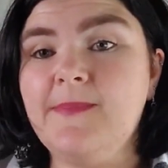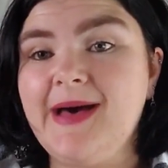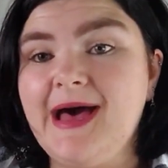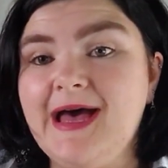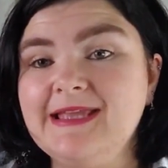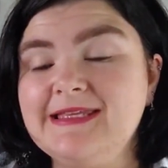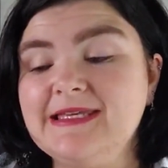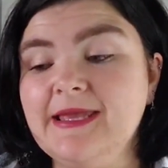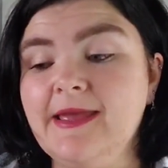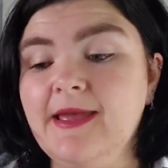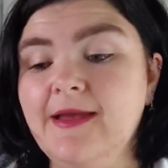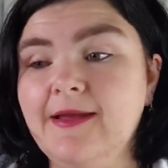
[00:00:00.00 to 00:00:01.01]
but
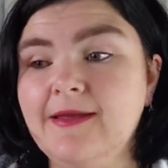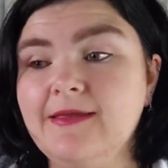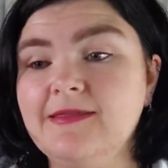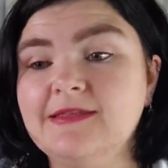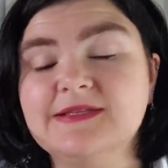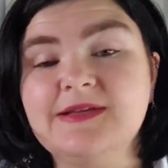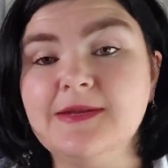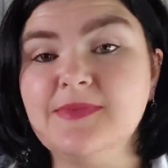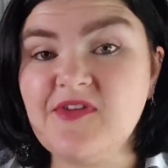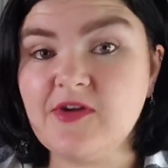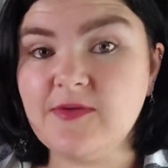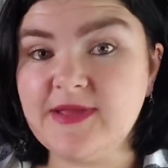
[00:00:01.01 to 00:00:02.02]
it's going to
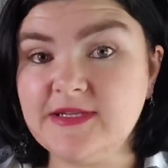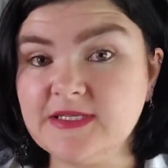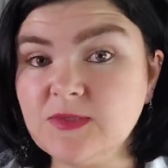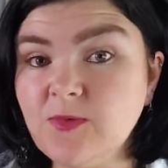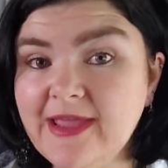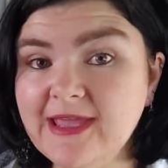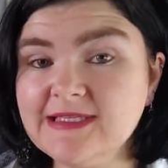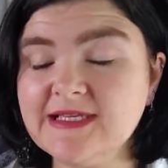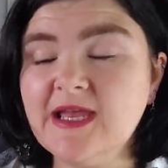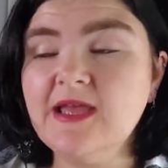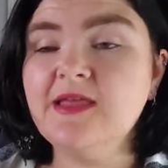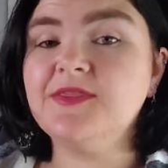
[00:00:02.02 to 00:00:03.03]
be very bittersweet.